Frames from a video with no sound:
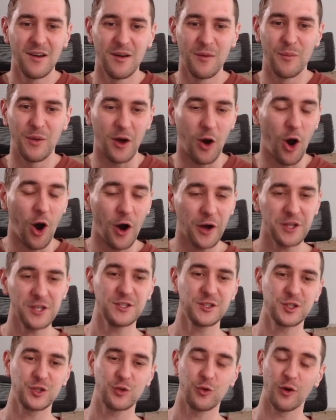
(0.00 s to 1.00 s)
But
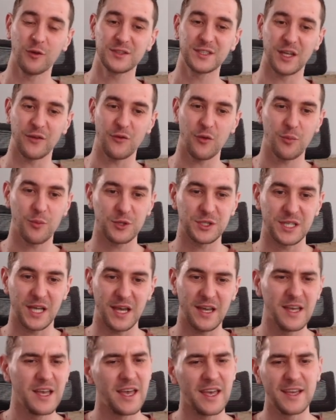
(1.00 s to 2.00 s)
audience score of
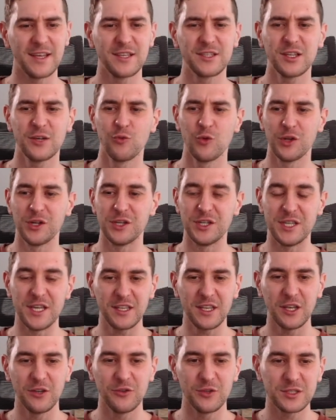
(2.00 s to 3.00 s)
7% is a
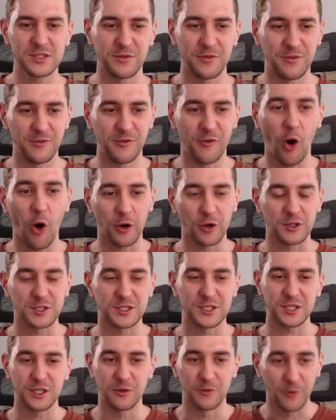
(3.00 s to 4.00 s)
ridiculous
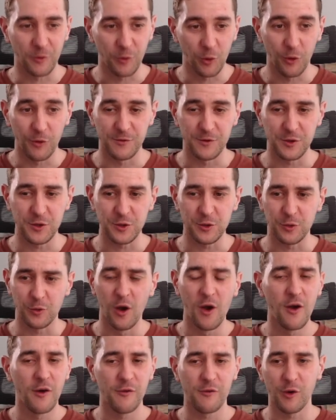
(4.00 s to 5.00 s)
farce of a
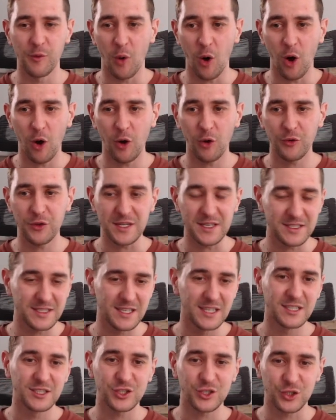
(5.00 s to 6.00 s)
review from all these
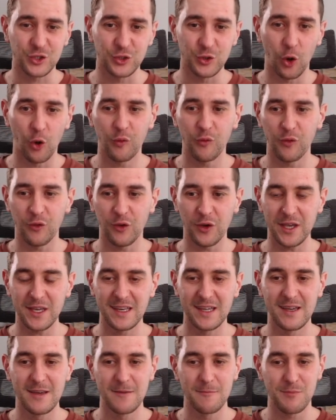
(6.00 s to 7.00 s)

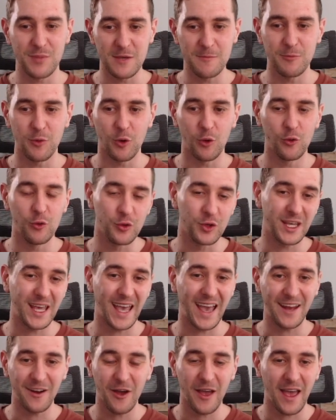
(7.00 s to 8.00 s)
snowflake people who
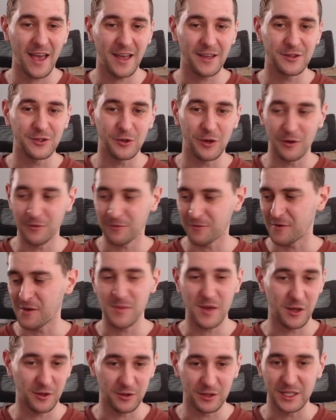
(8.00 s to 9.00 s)
cannot handle a
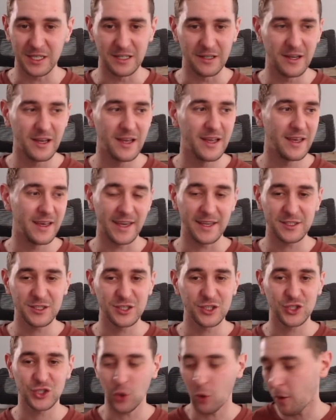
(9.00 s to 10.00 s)
female lead. It's
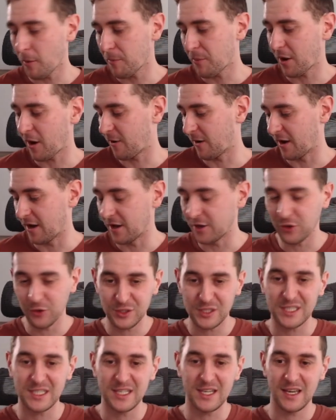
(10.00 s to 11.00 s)
so apparent, and
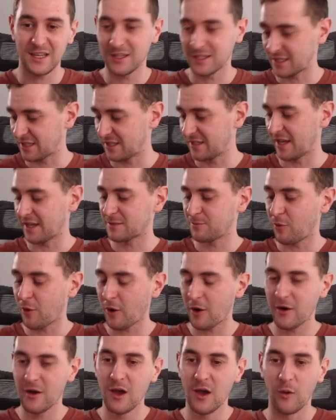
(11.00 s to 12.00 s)
you'll see in this next
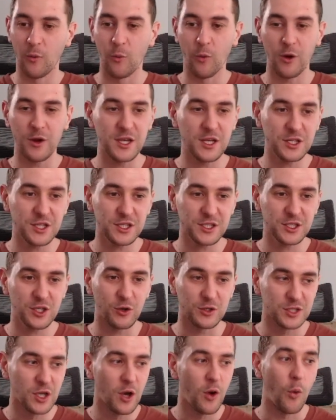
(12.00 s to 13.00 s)
part where he just
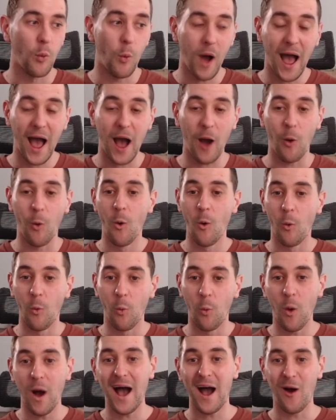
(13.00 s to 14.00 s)
goes, "Wow,
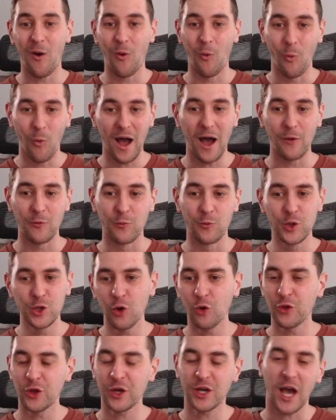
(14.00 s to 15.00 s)
wow, wow." We
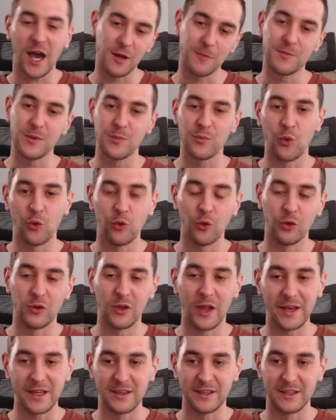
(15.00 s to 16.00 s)
know the kind of people who
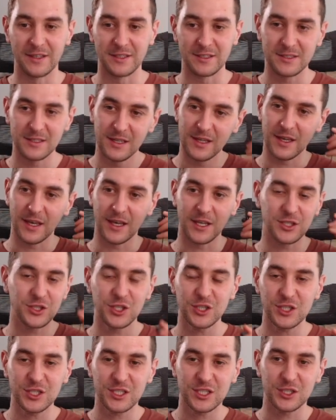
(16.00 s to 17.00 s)
like this. It's
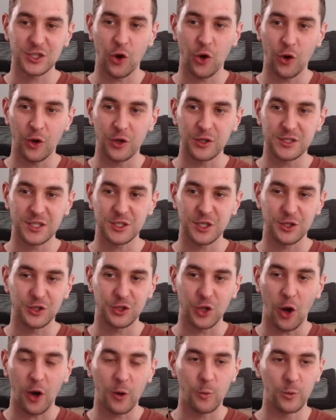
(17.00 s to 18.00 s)
just so such a
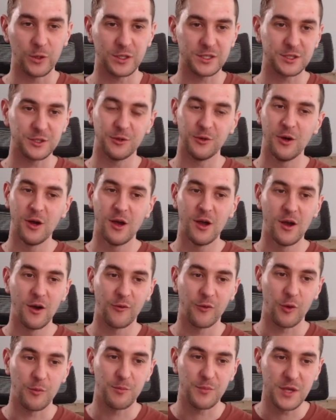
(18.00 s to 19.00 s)
dog whistle
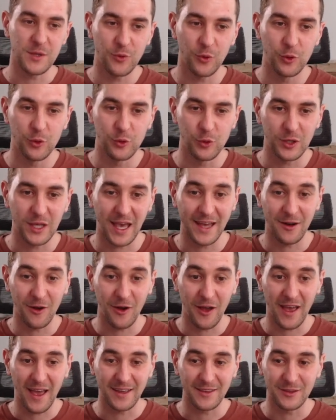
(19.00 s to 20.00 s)
for people who
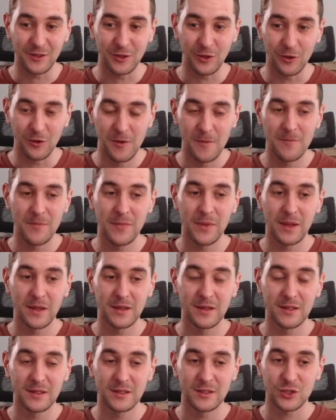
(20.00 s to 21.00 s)
cannot handle
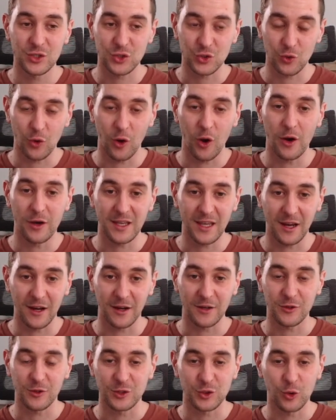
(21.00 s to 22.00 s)
strong
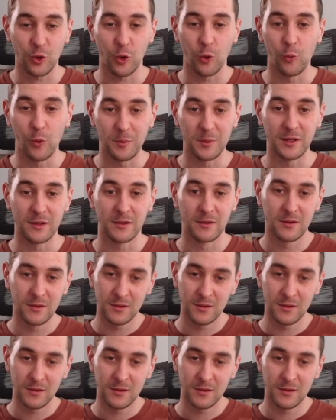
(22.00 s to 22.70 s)
characters who are women.